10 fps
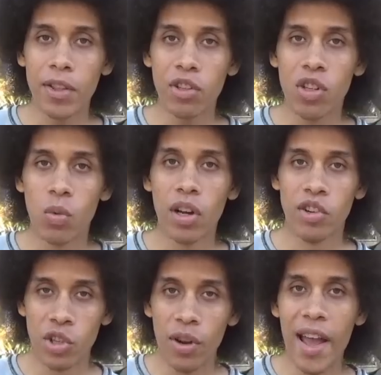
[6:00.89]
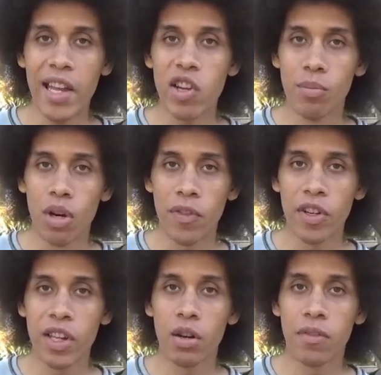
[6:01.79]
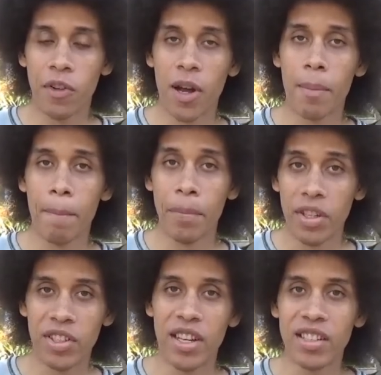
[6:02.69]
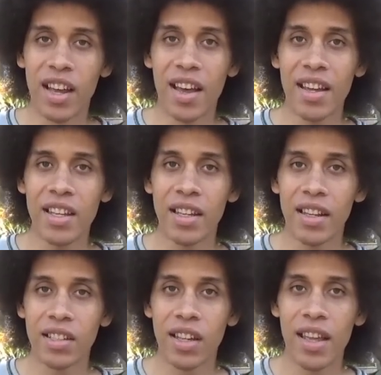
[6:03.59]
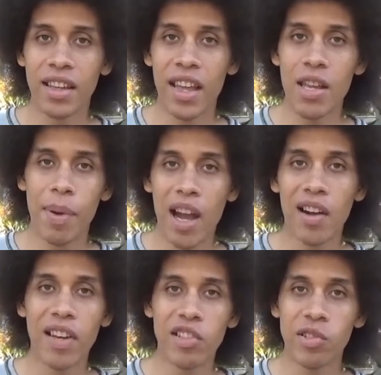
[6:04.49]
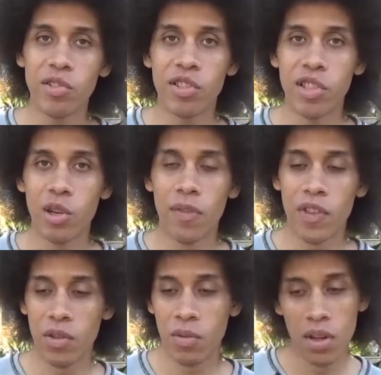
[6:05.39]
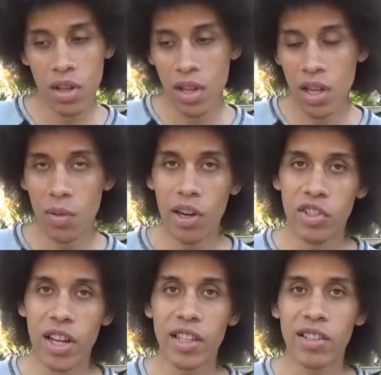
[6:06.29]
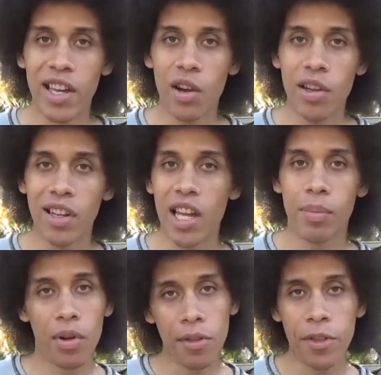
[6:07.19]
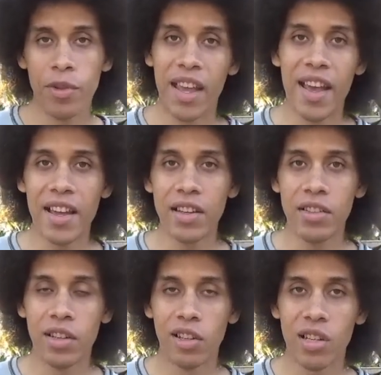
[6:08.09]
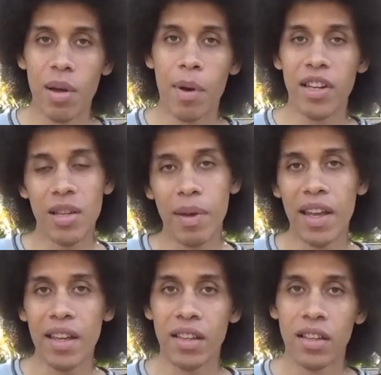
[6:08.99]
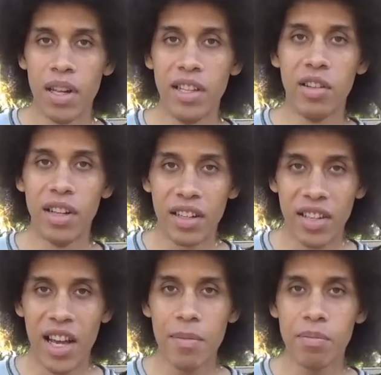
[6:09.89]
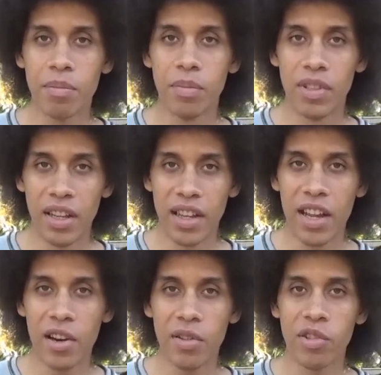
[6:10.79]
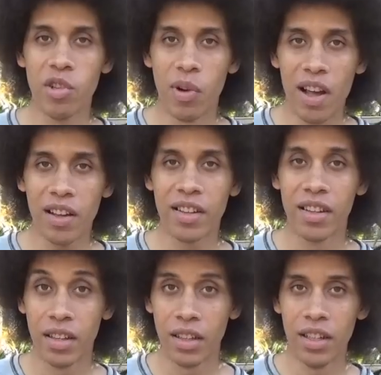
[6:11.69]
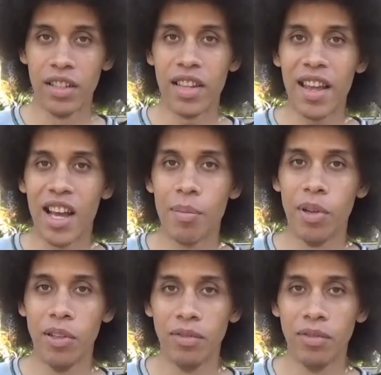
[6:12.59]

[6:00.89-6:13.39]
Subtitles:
there who want show accurate morphers that are from the Sentai, aka Power Rangers. So if you want to check those out, or you like both, you can look them up on eBay. And until next time, take care, you rock, and stay humble.